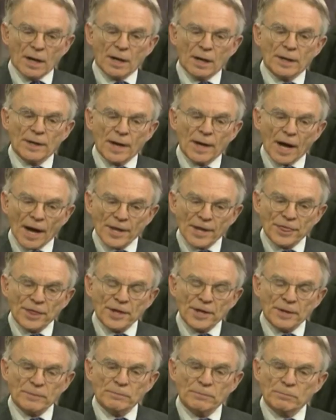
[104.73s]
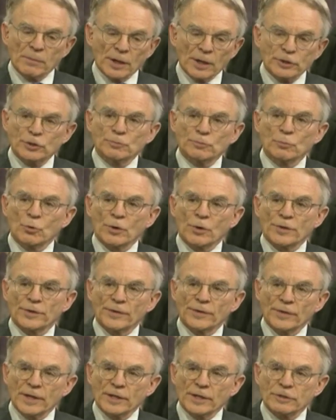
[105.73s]
Uh, I think much more
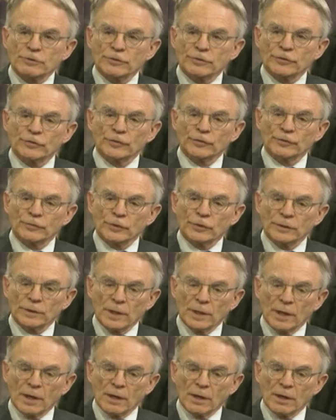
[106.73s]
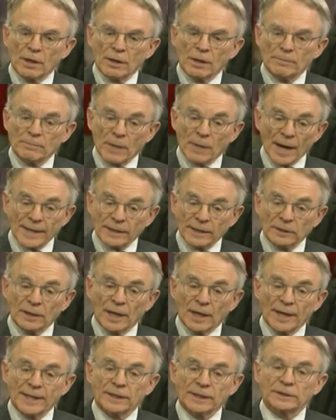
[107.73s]
than the interests of uh, my
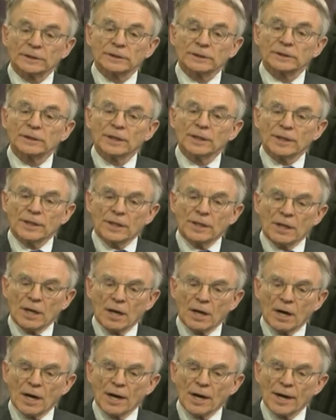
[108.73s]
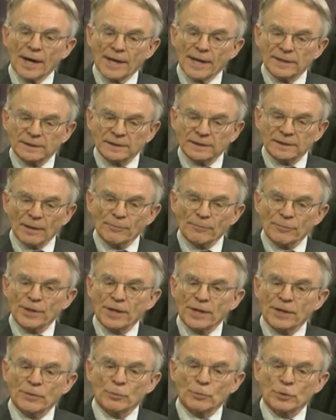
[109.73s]
clients, uh,
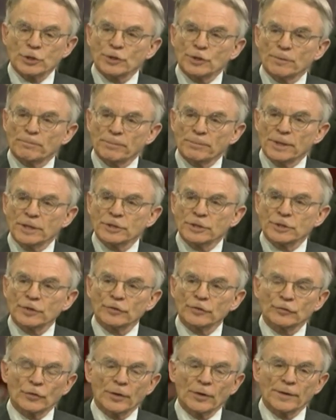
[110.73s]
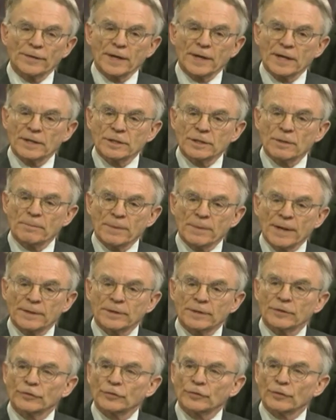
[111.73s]
something which impinges on the
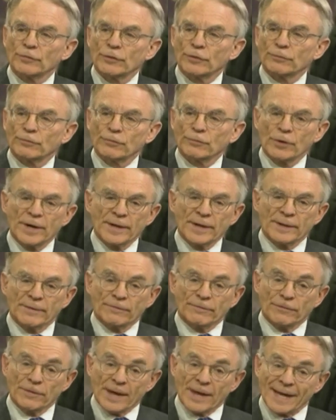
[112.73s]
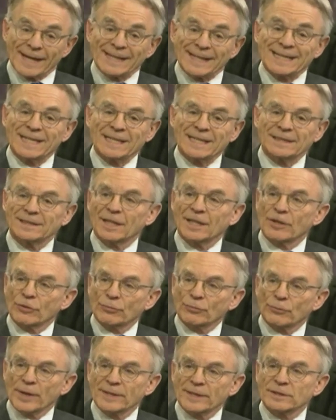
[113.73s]
independence of the Fed is a
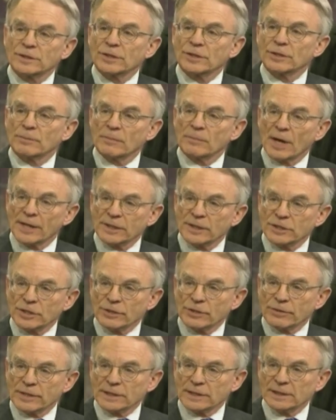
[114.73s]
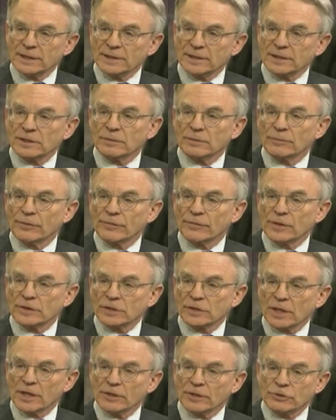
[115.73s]
threat to the monetary system of
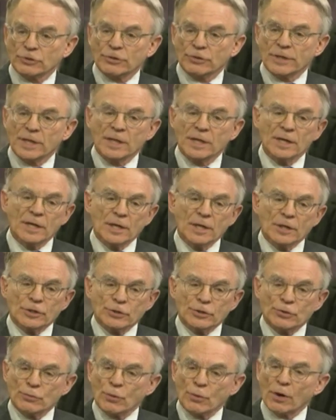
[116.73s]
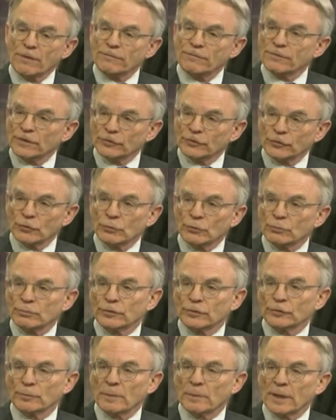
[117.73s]
this country, to our fiscal
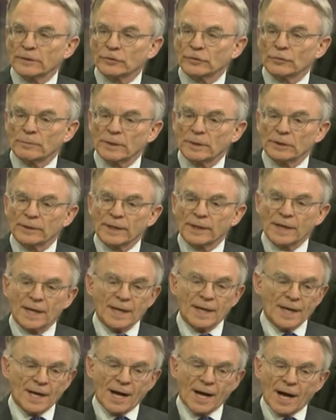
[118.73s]
responsibility.